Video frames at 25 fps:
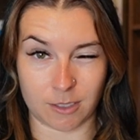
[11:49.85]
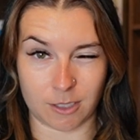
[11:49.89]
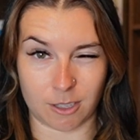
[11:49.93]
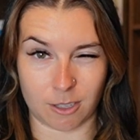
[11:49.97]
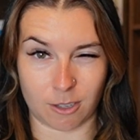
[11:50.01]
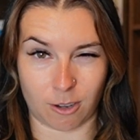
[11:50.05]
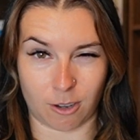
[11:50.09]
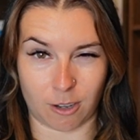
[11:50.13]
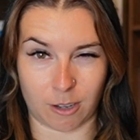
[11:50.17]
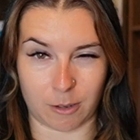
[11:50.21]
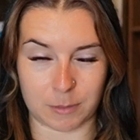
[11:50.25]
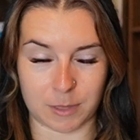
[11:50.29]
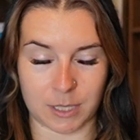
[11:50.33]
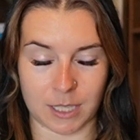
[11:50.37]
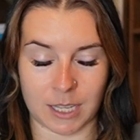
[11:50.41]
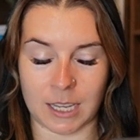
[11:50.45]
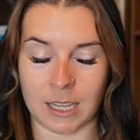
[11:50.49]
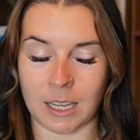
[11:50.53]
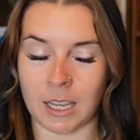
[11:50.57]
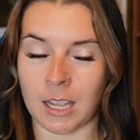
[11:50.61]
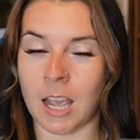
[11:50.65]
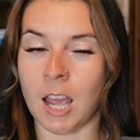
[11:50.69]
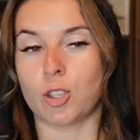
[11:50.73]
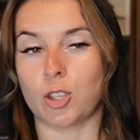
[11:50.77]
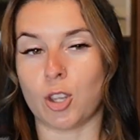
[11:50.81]
You know what I'm
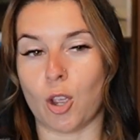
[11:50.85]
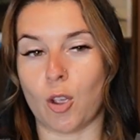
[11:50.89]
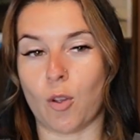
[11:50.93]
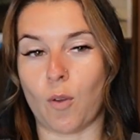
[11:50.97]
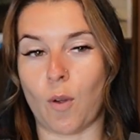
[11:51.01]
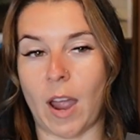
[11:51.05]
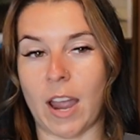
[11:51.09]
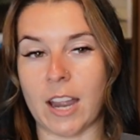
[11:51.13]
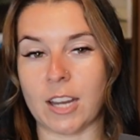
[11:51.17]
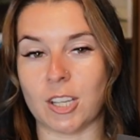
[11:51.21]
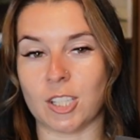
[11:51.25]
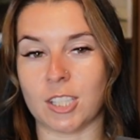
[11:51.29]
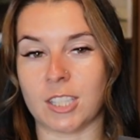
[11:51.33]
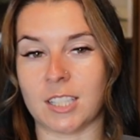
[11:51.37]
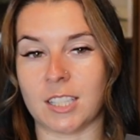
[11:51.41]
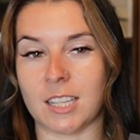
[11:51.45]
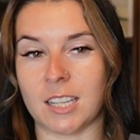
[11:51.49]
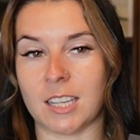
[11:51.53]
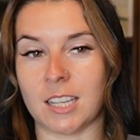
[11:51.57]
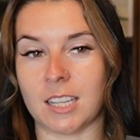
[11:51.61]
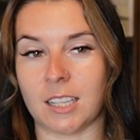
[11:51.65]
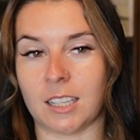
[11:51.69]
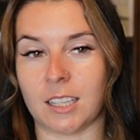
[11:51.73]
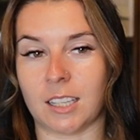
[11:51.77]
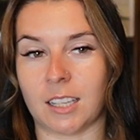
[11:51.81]
saying? So I just
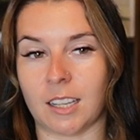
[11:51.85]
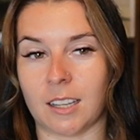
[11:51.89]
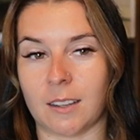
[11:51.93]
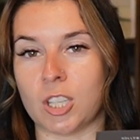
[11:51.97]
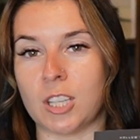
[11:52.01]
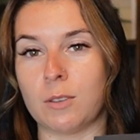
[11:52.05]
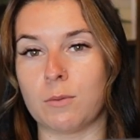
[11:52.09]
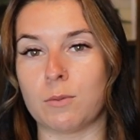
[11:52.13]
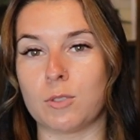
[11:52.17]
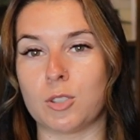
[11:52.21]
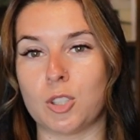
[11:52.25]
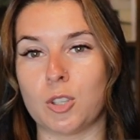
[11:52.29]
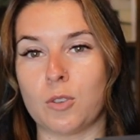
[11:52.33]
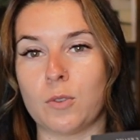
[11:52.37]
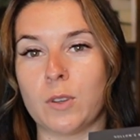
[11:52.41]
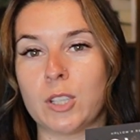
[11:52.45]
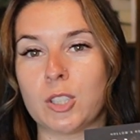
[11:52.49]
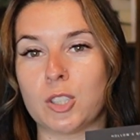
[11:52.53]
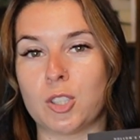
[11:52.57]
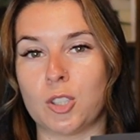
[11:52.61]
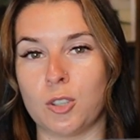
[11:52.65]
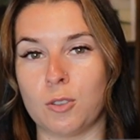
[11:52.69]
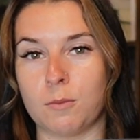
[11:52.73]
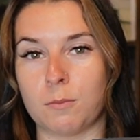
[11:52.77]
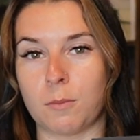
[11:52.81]
think he was
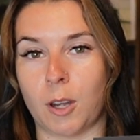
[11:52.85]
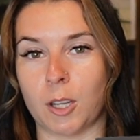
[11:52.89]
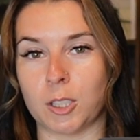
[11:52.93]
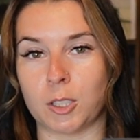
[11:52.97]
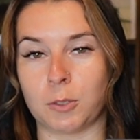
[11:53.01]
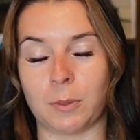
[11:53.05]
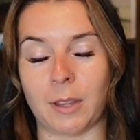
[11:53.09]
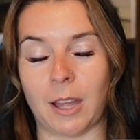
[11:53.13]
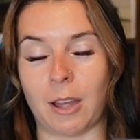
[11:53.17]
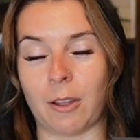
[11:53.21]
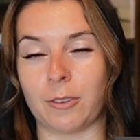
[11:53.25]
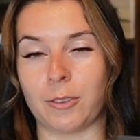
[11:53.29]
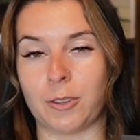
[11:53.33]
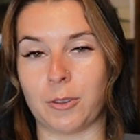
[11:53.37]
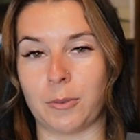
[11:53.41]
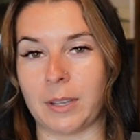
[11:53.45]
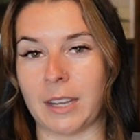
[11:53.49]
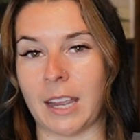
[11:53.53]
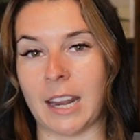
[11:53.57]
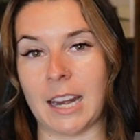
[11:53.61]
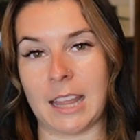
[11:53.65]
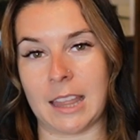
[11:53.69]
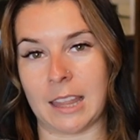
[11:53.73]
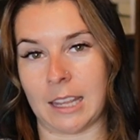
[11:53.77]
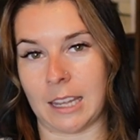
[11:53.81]
doing too much without
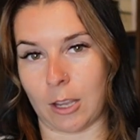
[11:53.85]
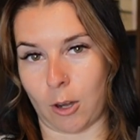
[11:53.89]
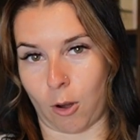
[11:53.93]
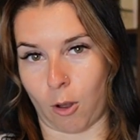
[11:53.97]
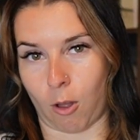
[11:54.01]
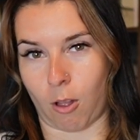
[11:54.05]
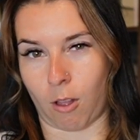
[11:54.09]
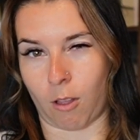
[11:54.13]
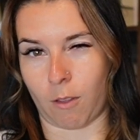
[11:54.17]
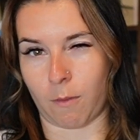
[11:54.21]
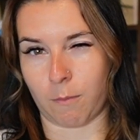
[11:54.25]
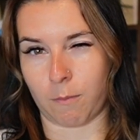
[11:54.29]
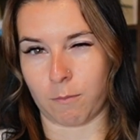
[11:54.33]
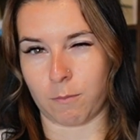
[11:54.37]
doing anything at all.